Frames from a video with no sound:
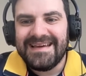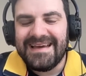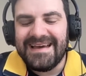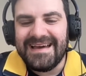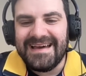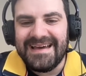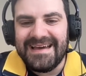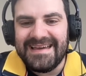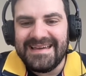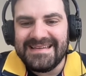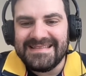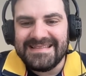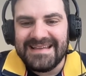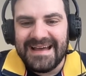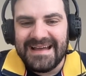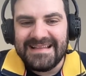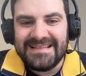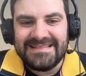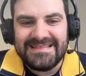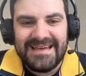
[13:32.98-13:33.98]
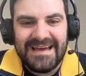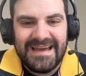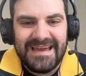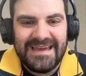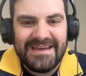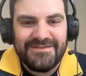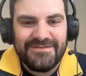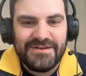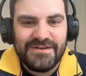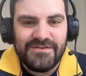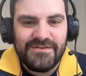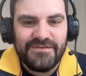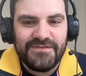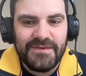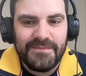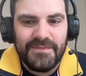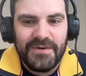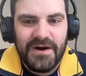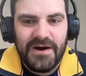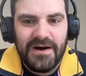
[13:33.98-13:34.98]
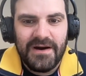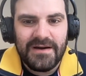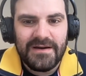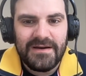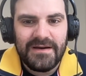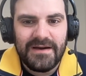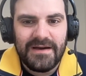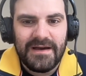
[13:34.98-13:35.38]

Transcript: uh, in that that area of the park.